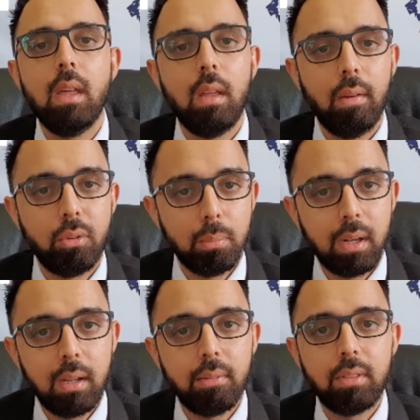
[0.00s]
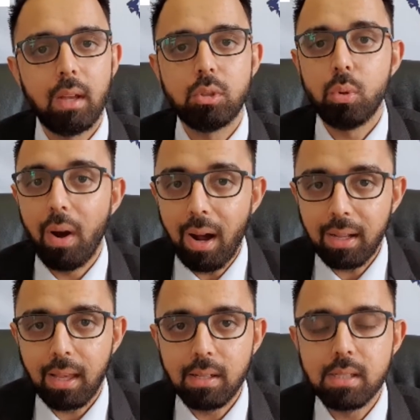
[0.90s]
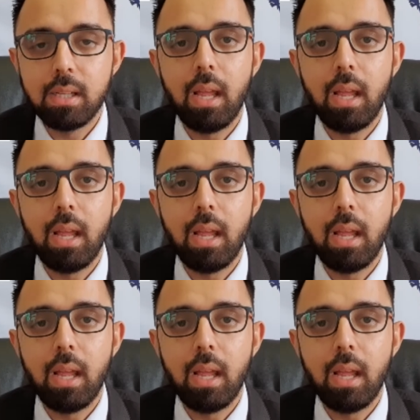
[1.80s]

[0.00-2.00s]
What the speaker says: If you believe that you are guilty